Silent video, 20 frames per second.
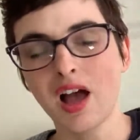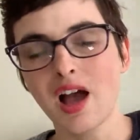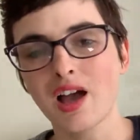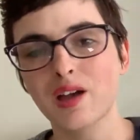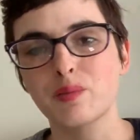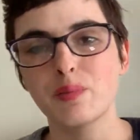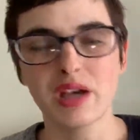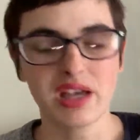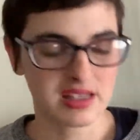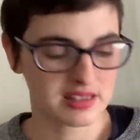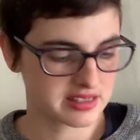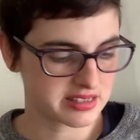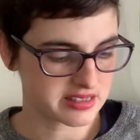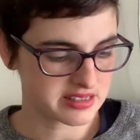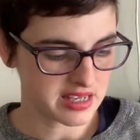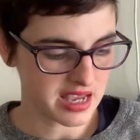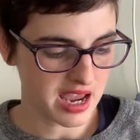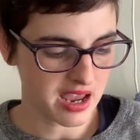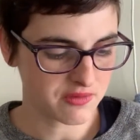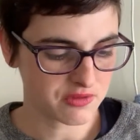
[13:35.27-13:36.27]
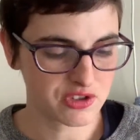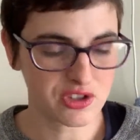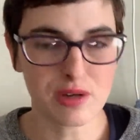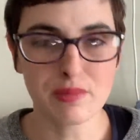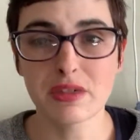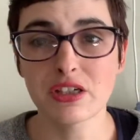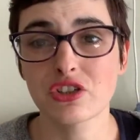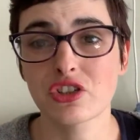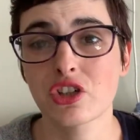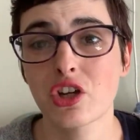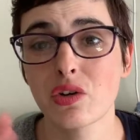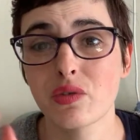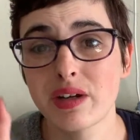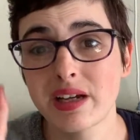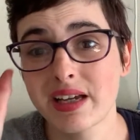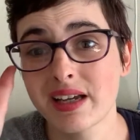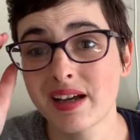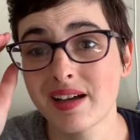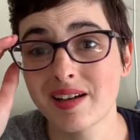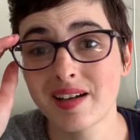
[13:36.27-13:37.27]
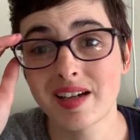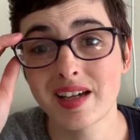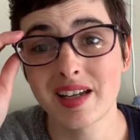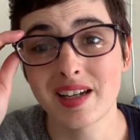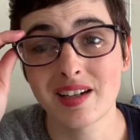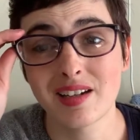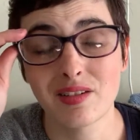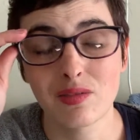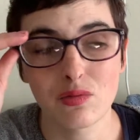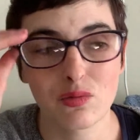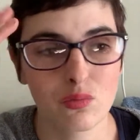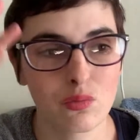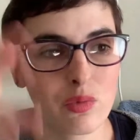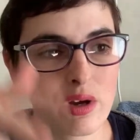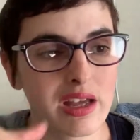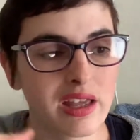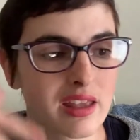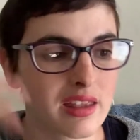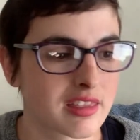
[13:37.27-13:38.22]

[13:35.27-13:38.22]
but since I have so much going on with